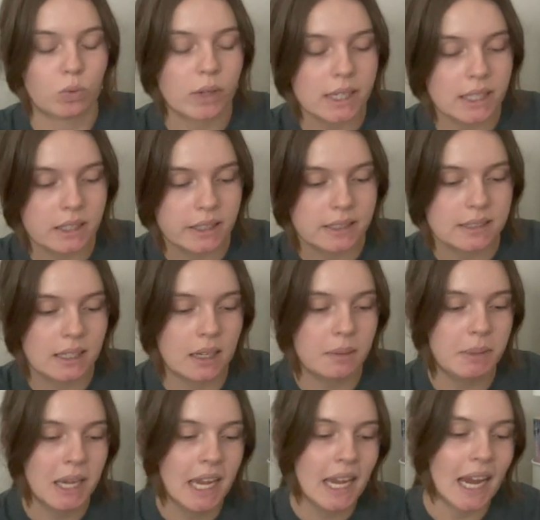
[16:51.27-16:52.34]

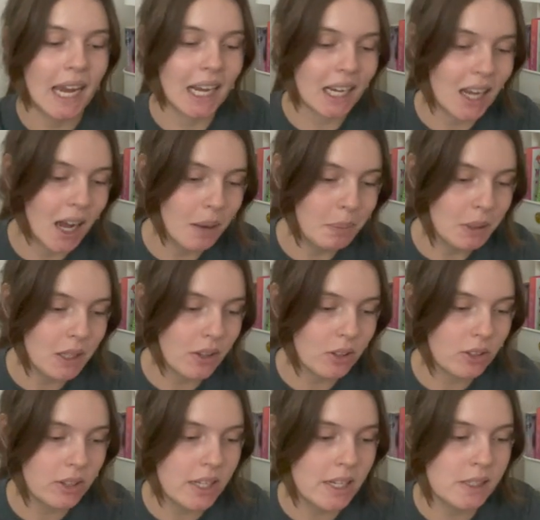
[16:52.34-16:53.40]
realism and a couple other
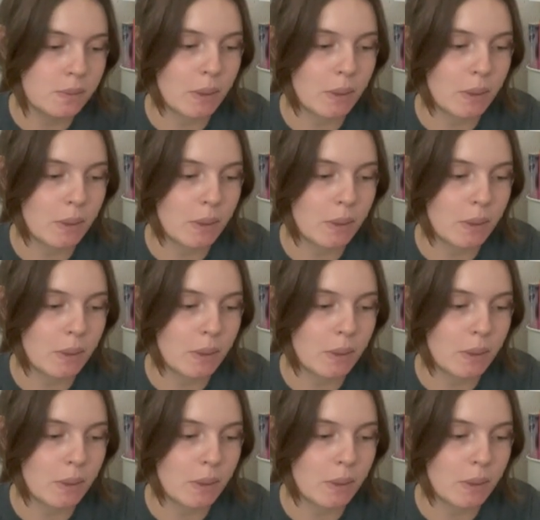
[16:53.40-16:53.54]
things,